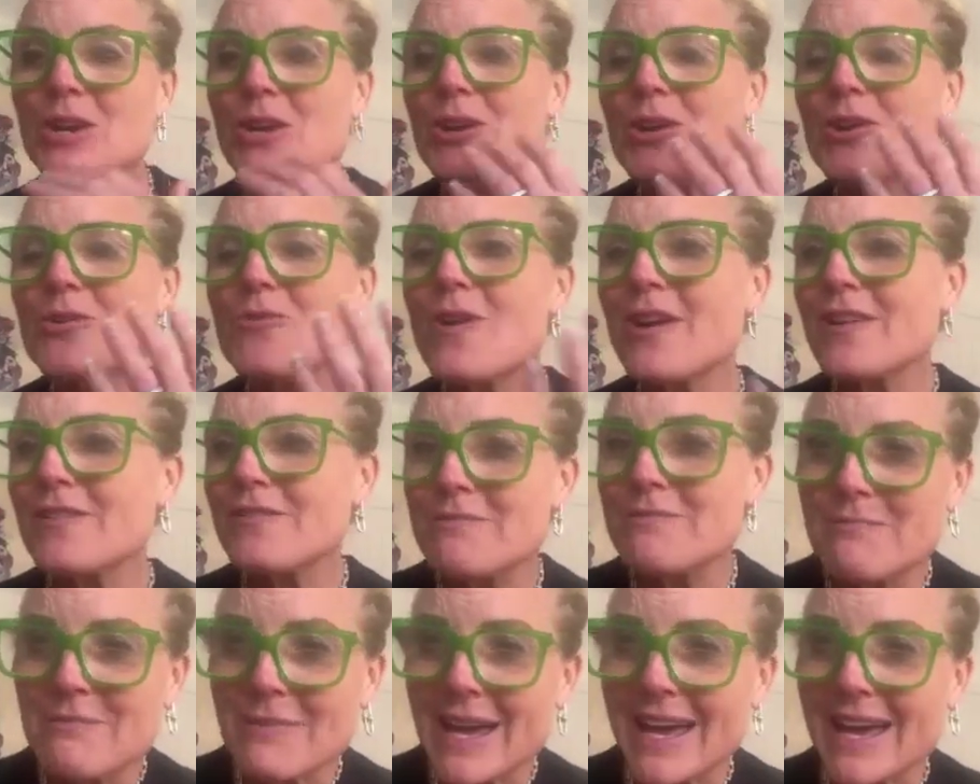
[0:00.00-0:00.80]
who I've
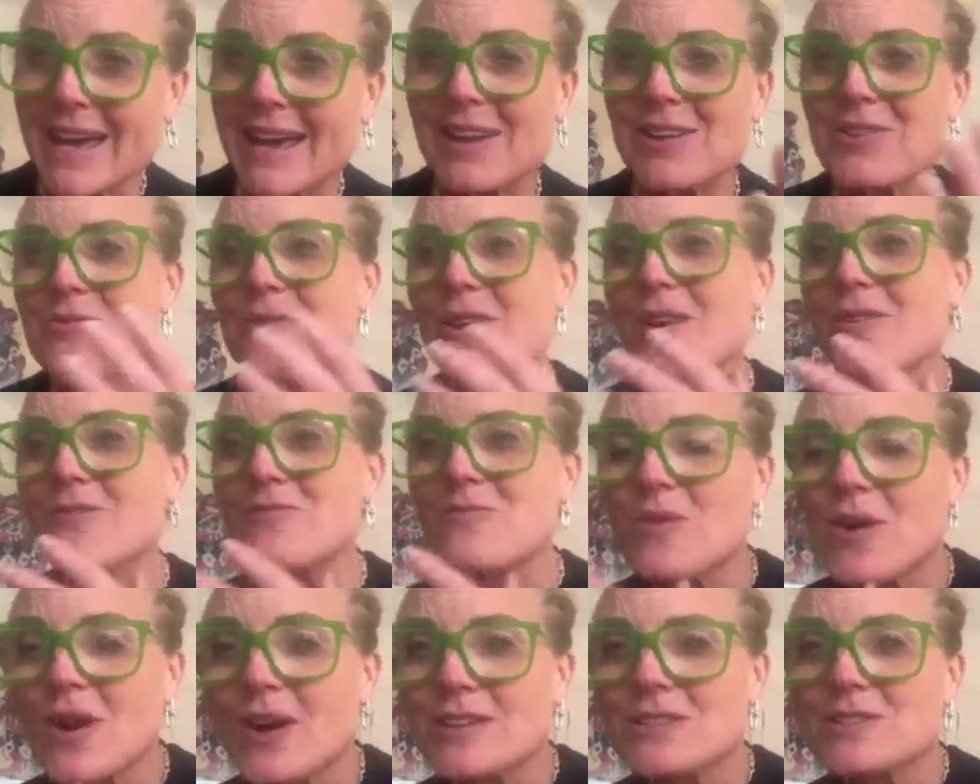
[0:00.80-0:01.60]
met, who I've
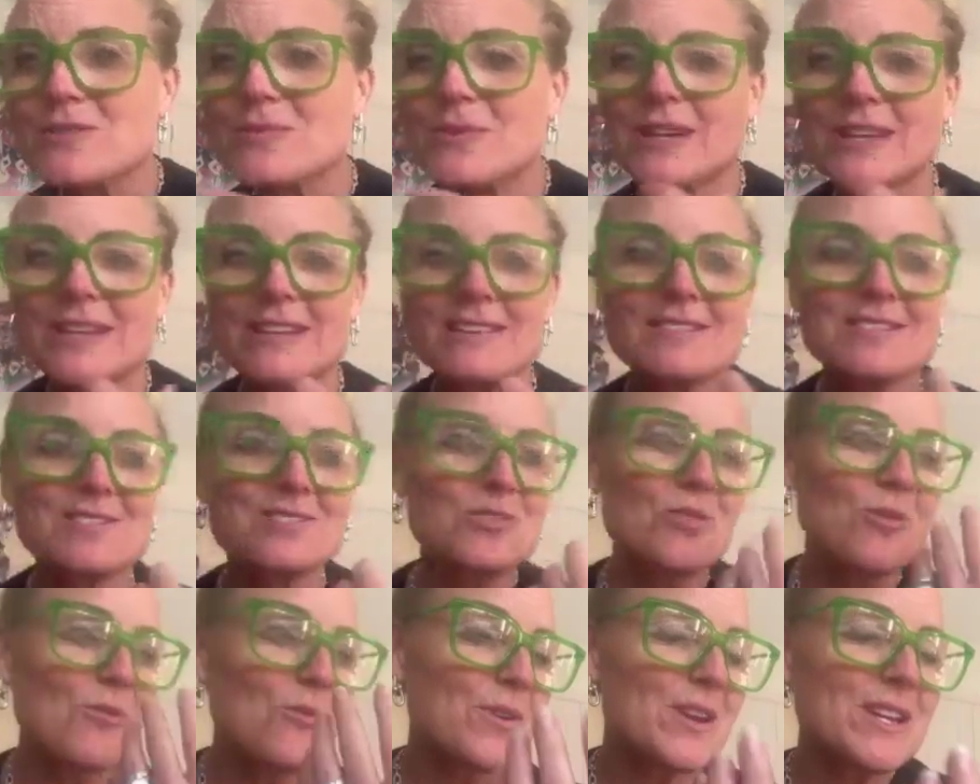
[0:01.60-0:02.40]
worked with,
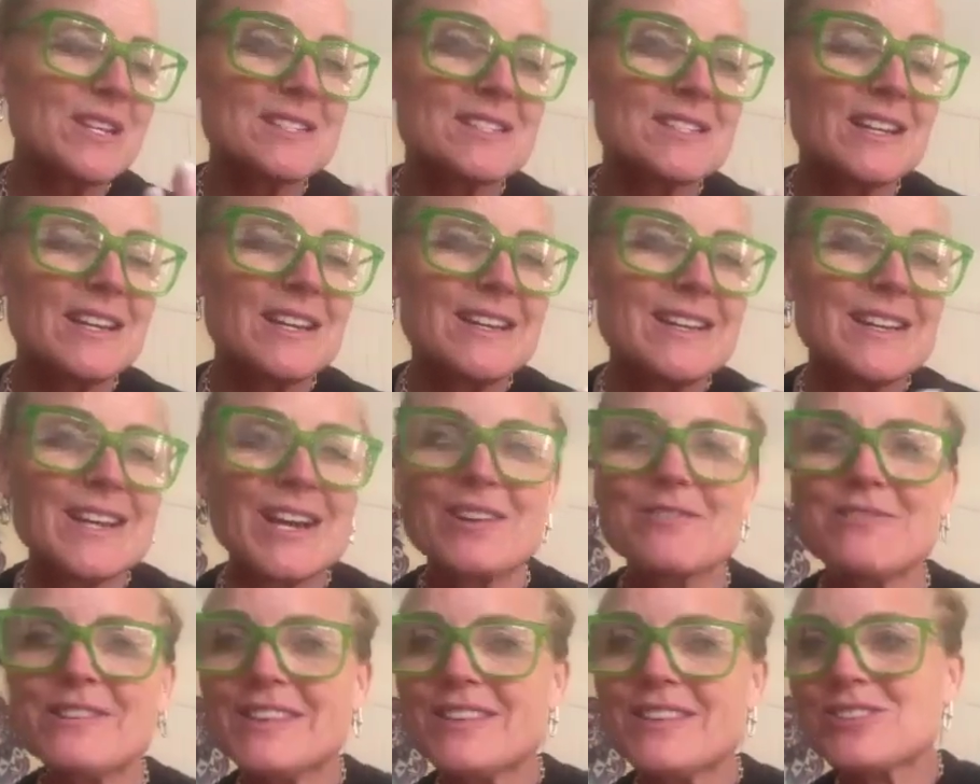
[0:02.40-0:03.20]
stories
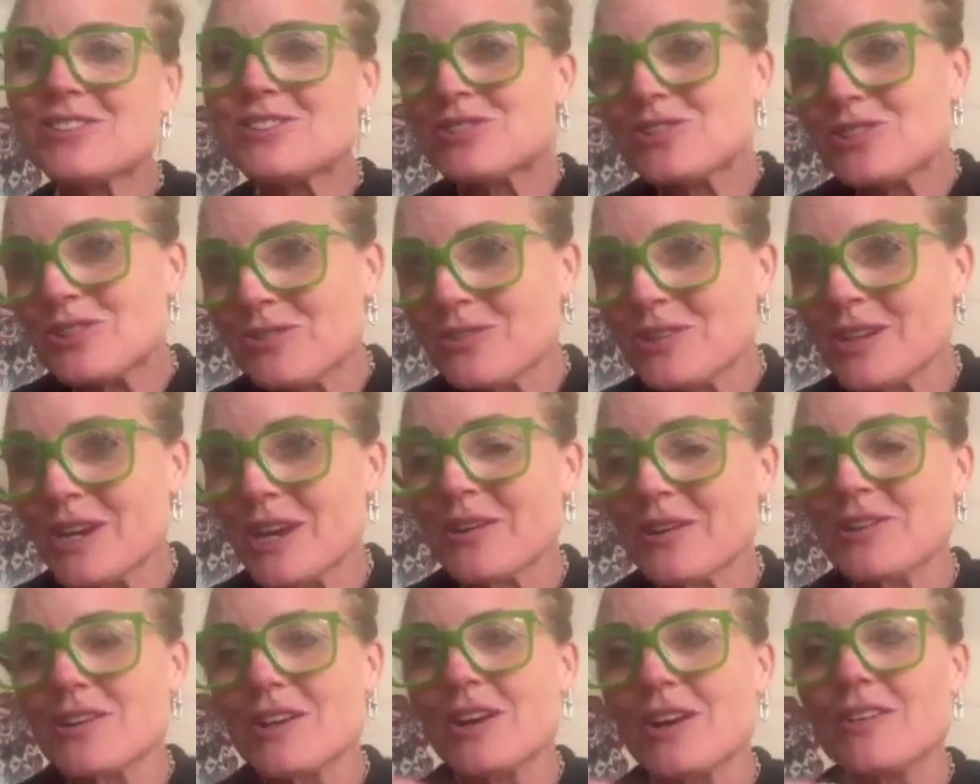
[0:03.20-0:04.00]
of in the studio,